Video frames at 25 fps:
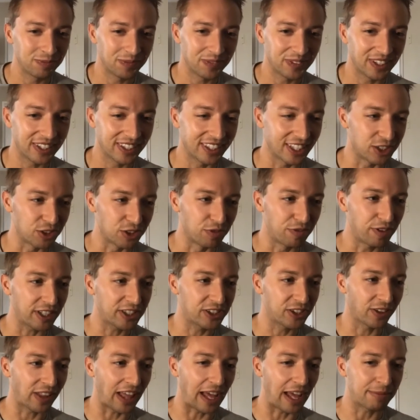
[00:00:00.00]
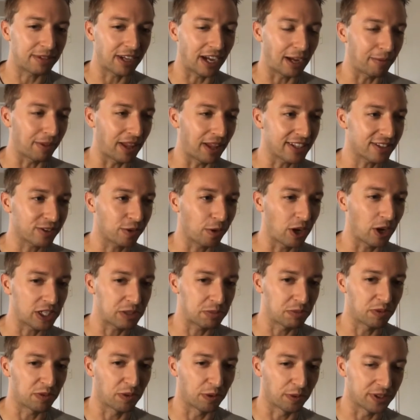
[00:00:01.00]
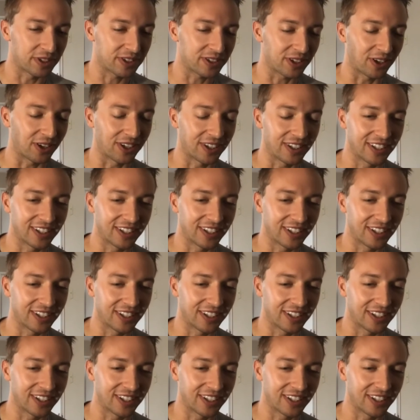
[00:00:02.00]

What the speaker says: Did you fix your laptop? Last question before we start.